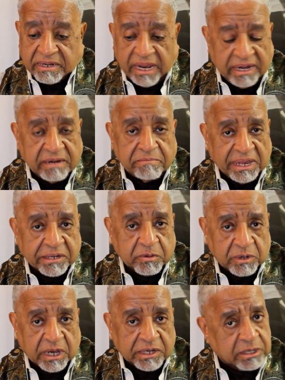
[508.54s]
They didn't mess
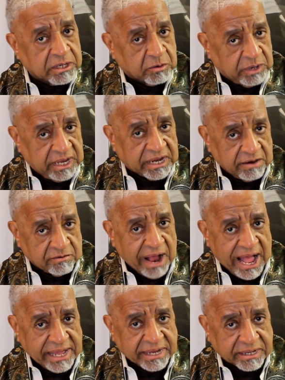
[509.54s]
with us because we had that
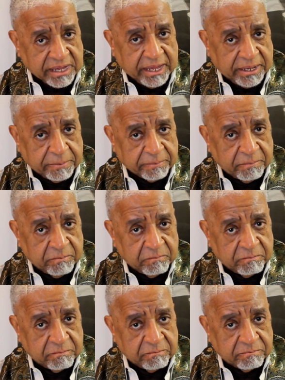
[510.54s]
riot gate.
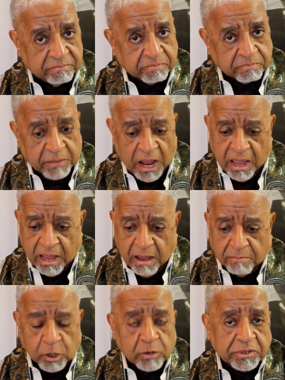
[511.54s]

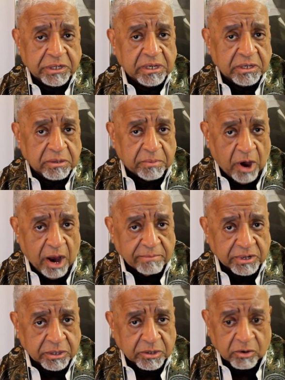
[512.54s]
Roomstein's
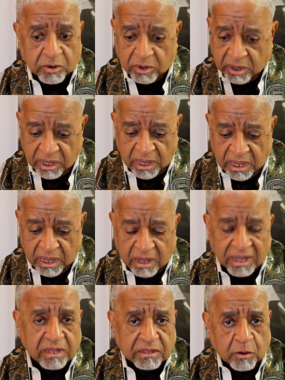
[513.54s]
department store,
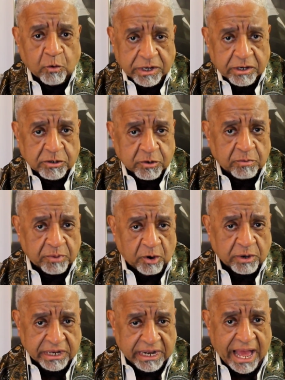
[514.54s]
the windows were
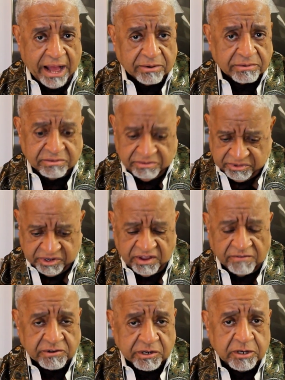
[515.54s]
broken out and
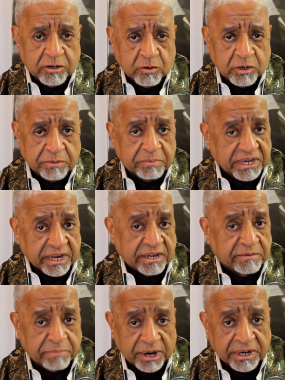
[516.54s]
stuff was looted, but they
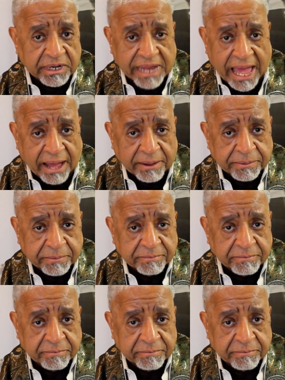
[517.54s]
didn't burn it down.